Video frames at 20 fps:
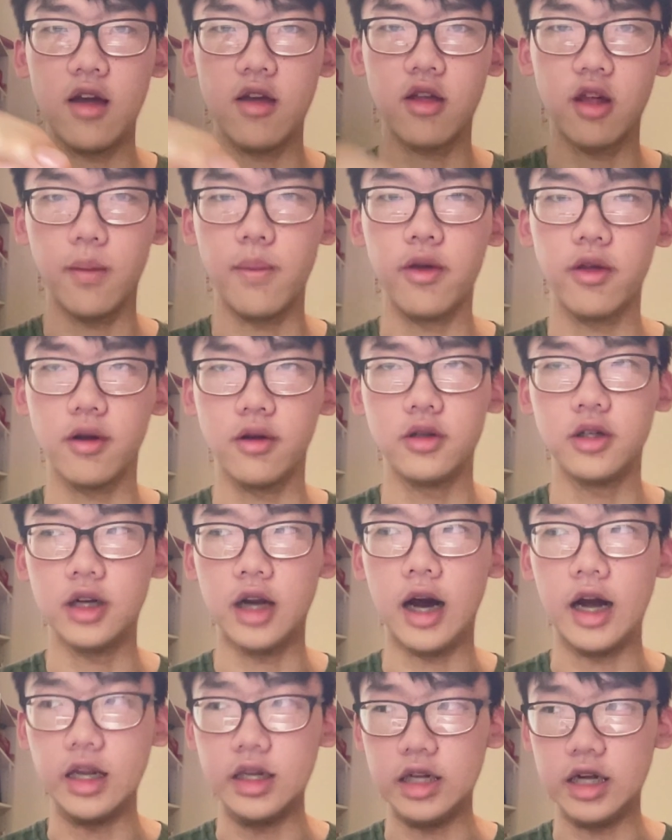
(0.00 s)
some certain
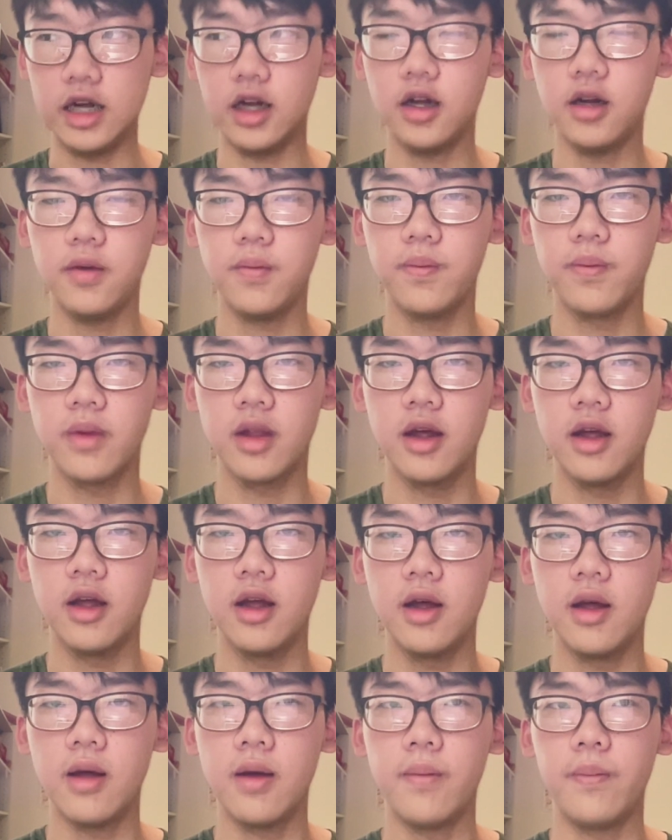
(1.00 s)
idea,
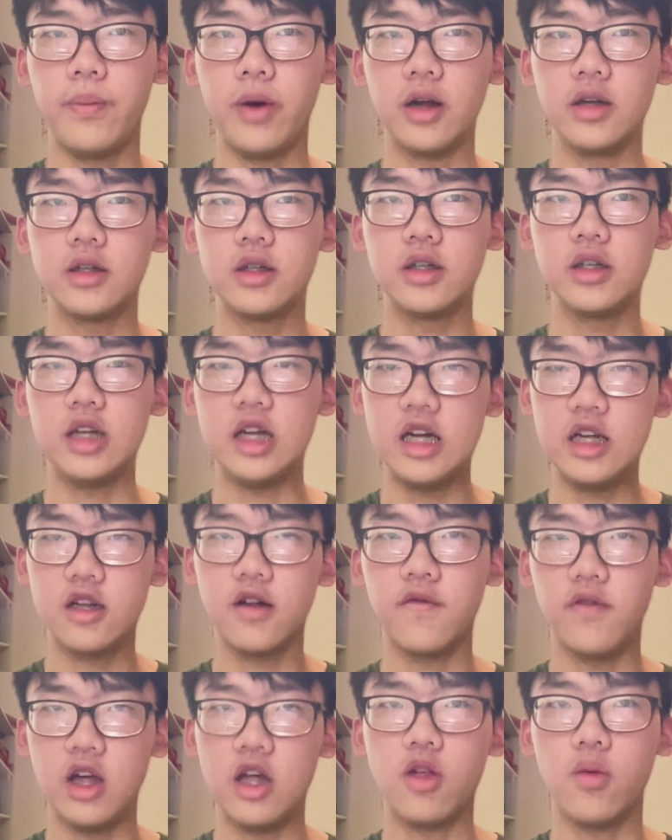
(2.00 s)
but each
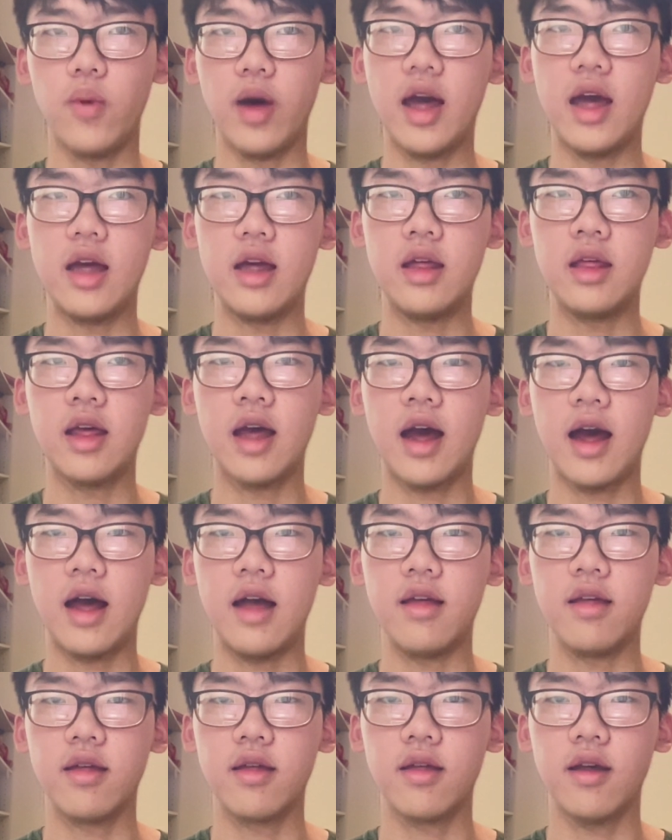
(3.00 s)
of these ways
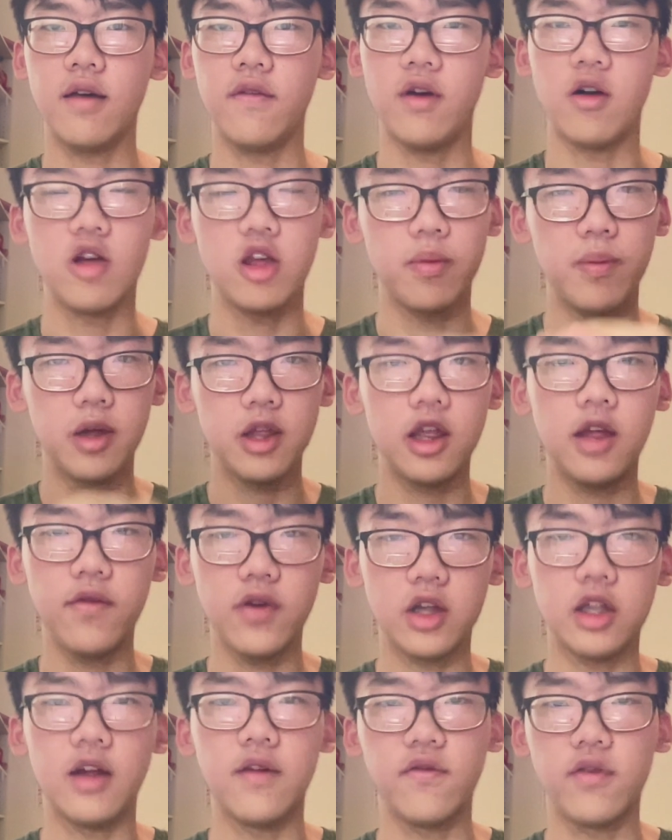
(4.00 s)
has a very
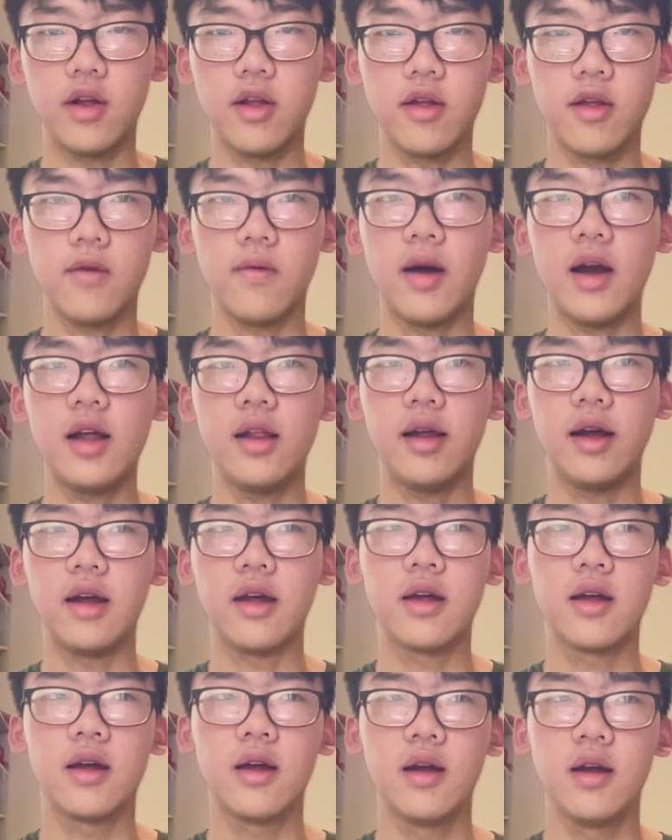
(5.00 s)
specific difference, right?
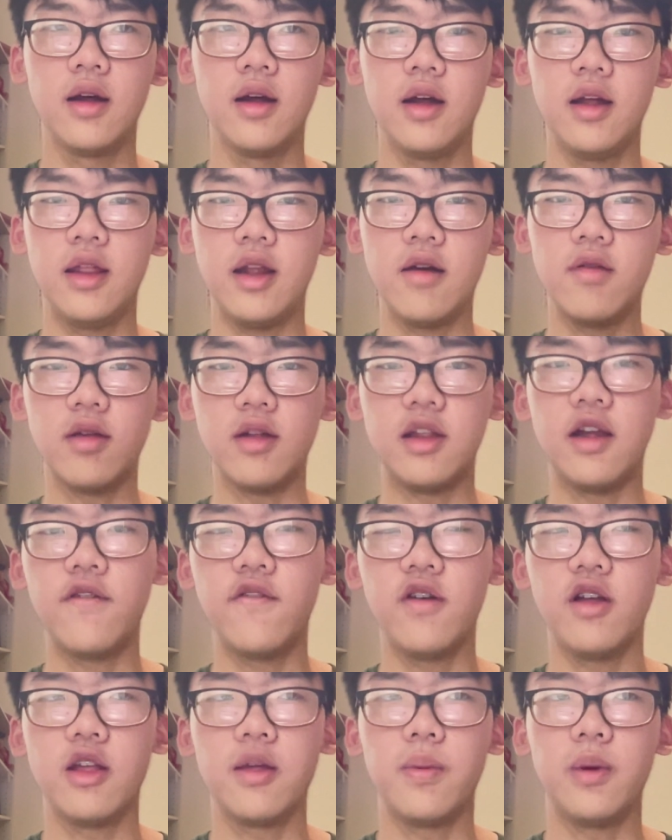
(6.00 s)
Like there's a
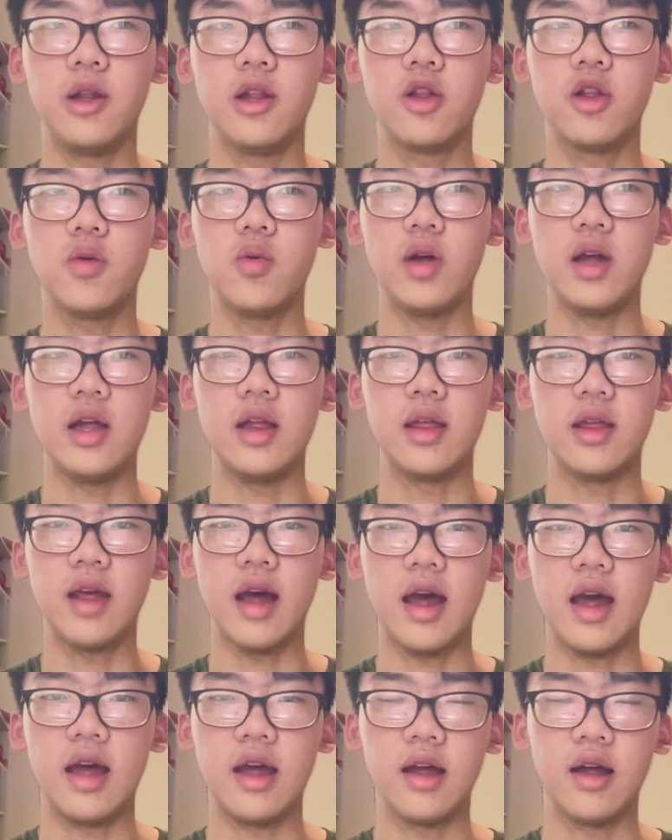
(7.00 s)
difference between
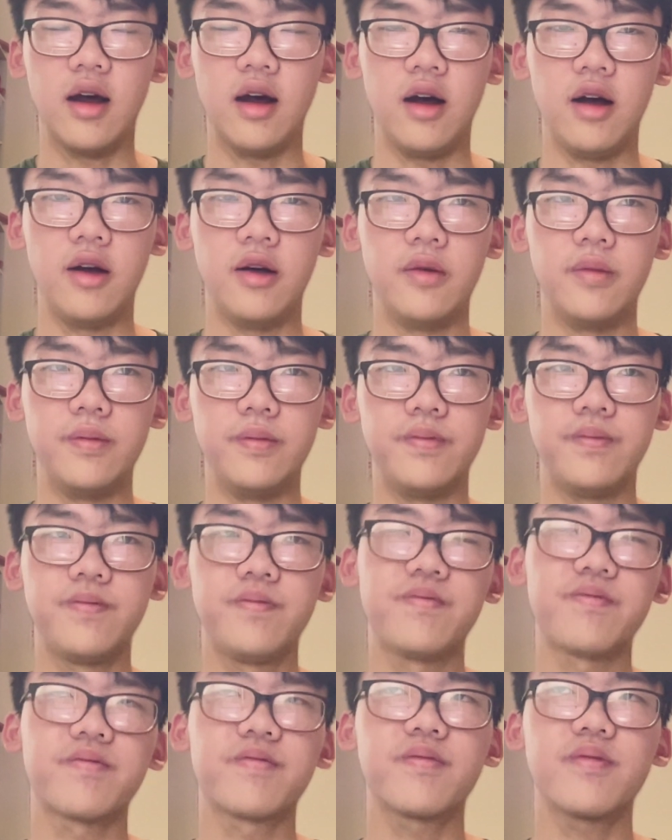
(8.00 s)
saying,
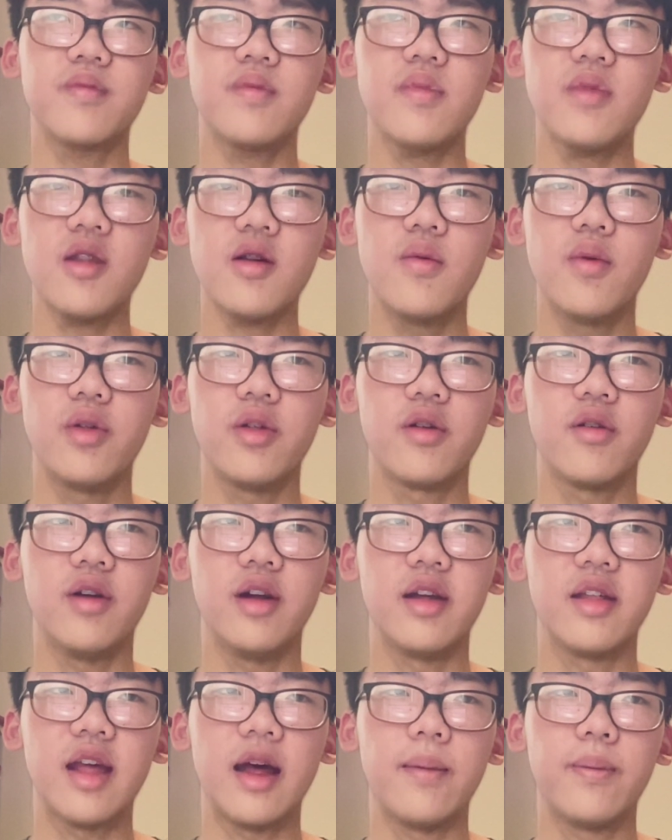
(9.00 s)
what's a good
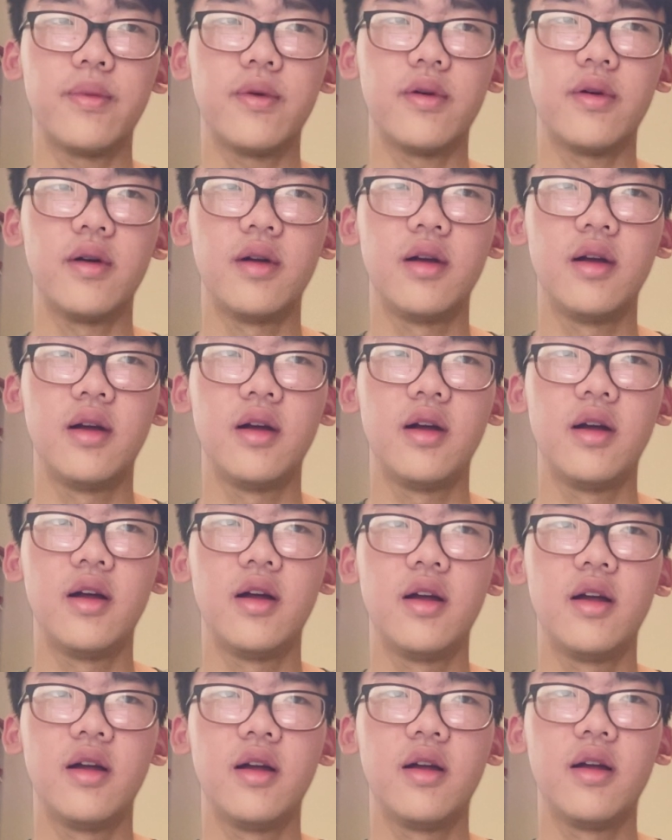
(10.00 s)
example?
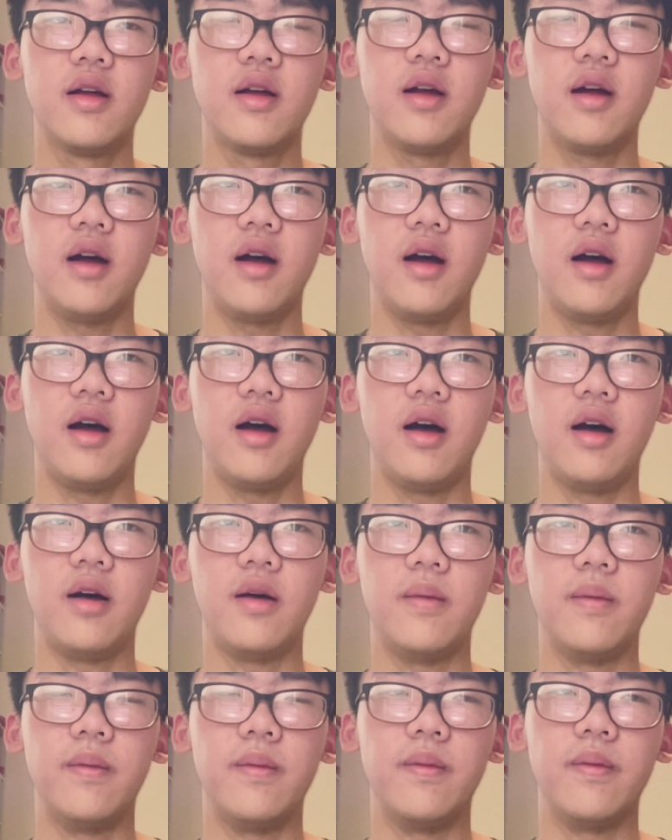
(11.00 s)

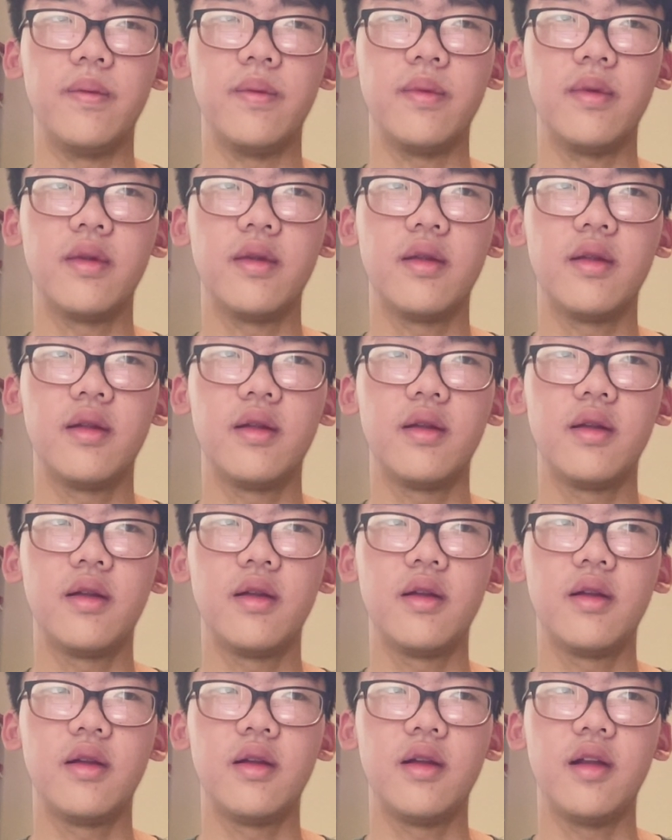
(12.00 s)
Um,
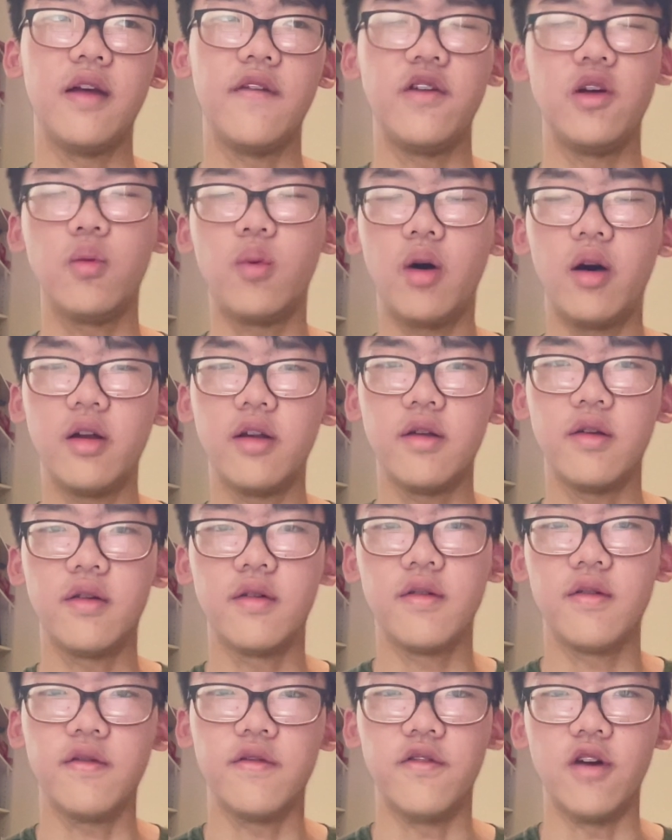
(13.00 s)
if you want
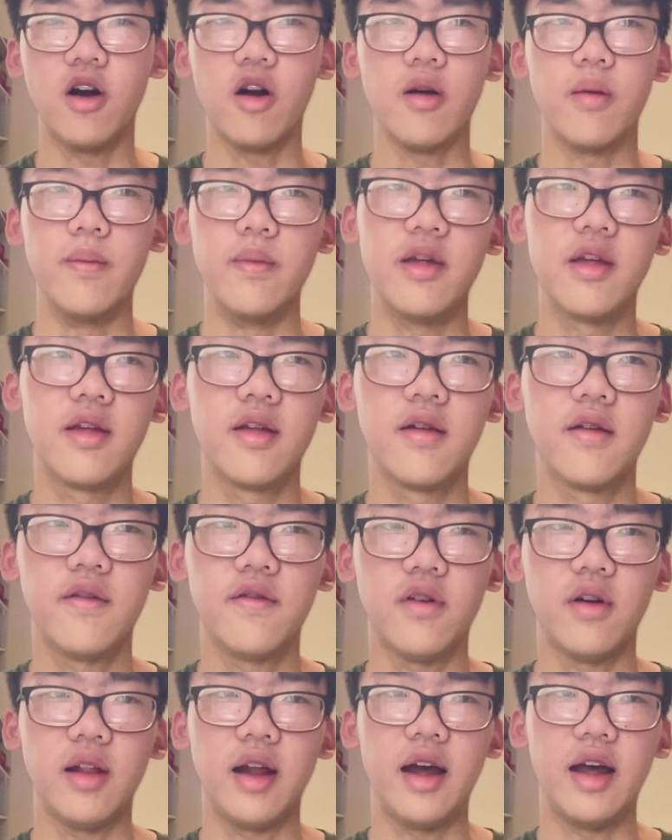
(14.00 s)
verbs
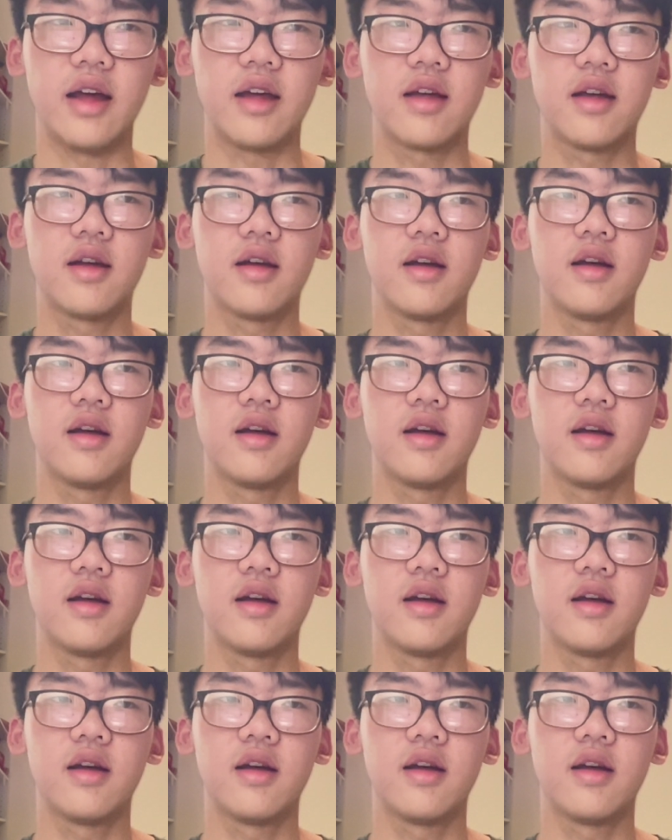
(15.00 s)
for like